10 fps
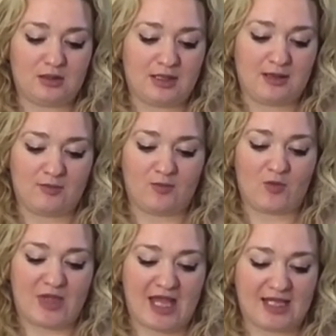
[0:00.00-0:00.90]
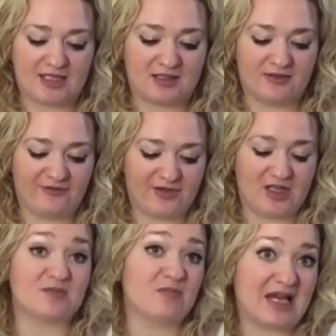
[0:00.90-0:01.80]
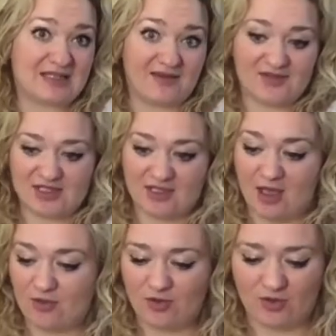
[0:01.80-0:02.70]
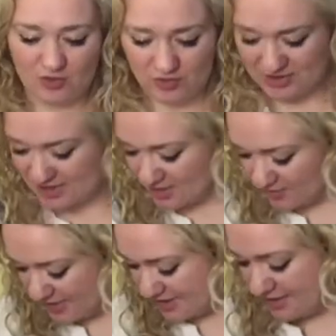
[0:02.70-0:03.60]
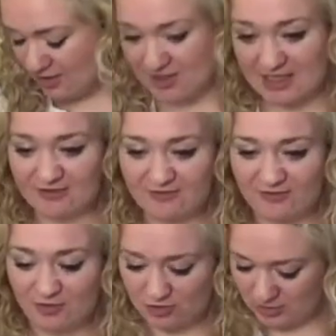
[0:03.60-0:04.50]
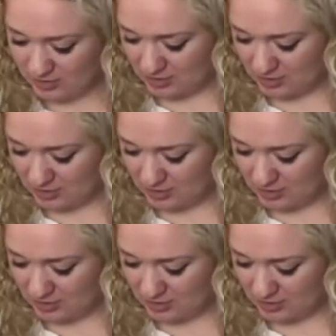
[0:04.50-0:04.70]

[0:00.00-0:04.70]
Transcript: when we had the first massive snow that caused us to be snowed in for